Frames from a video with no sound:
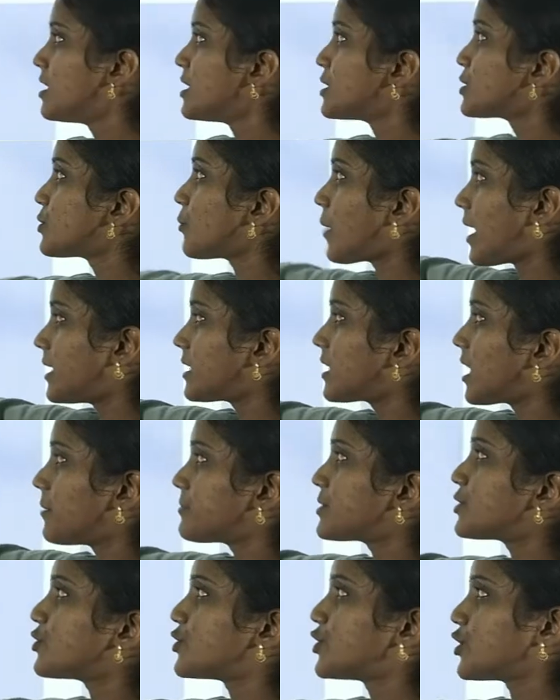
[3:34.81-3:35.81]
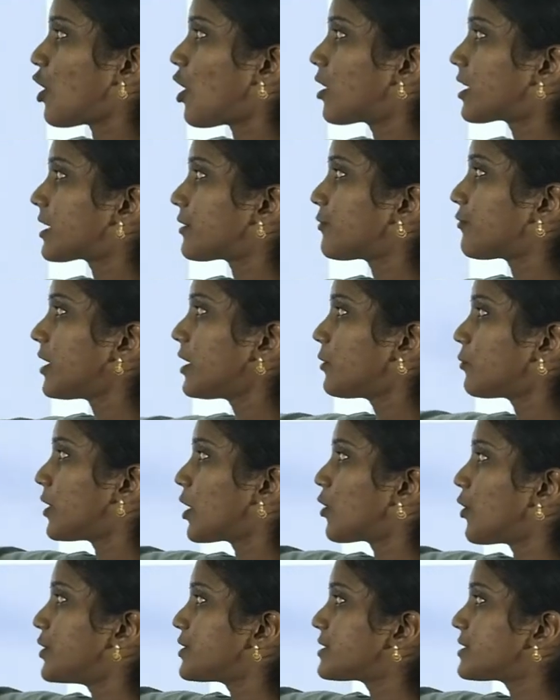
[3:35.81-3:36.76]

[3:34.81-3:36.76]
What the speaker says: So when it comes to geographic, we are going